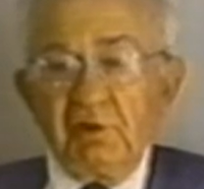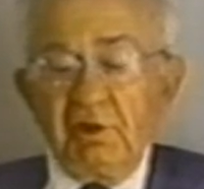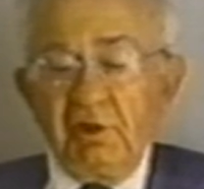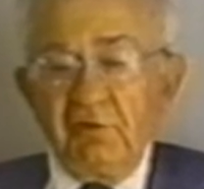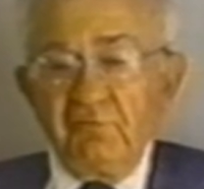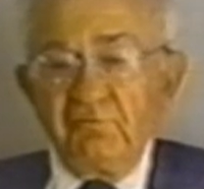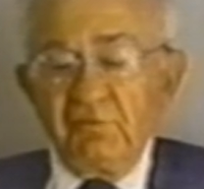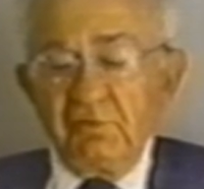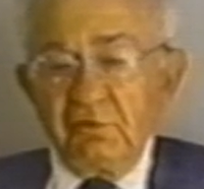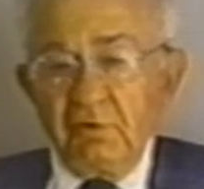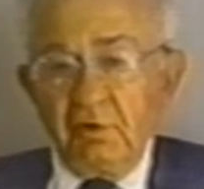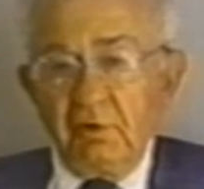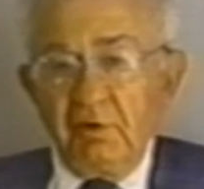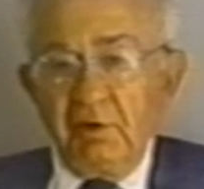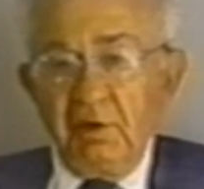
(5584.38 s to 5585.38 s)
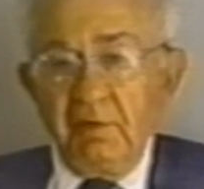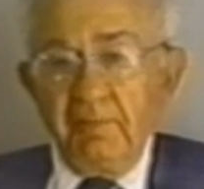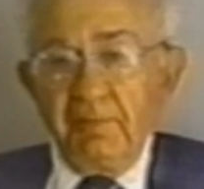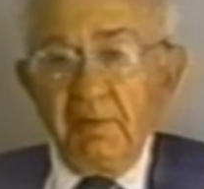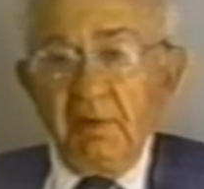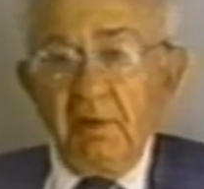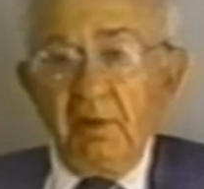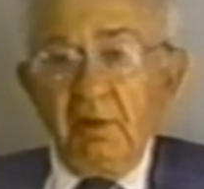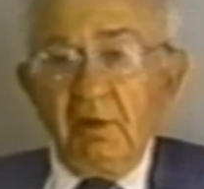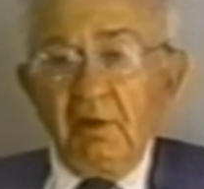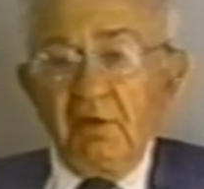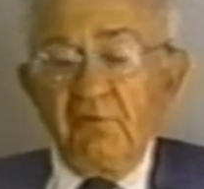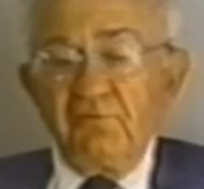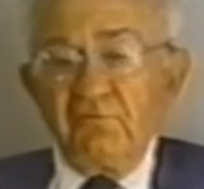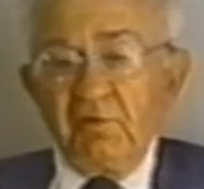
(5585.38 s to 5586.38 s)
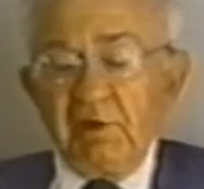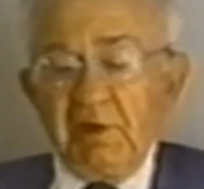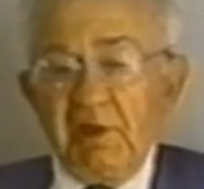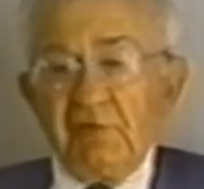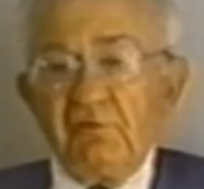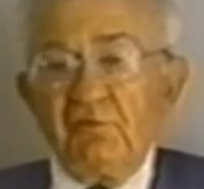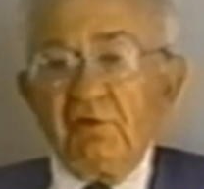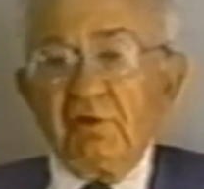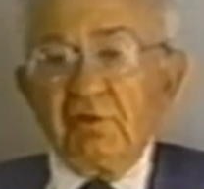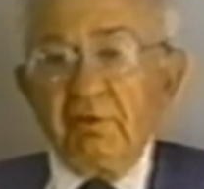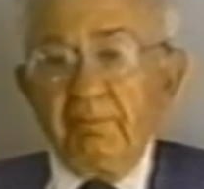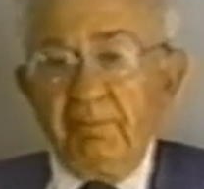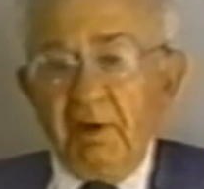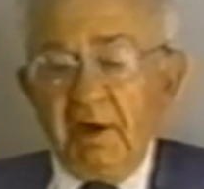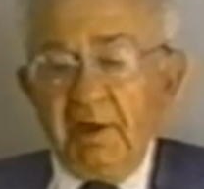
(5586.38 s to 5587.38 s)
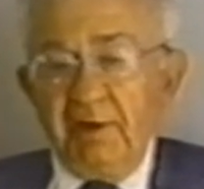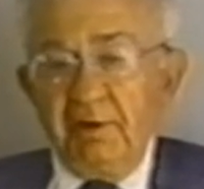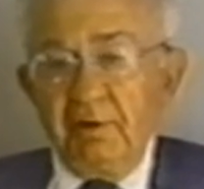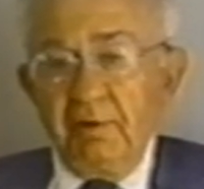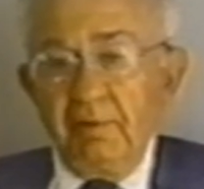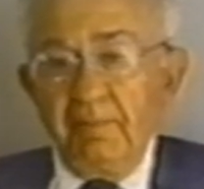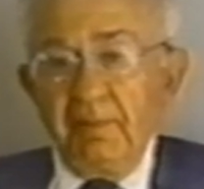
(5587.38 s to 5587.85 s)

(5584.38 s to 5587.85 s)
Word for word: the inventory, uh, financing the buyer,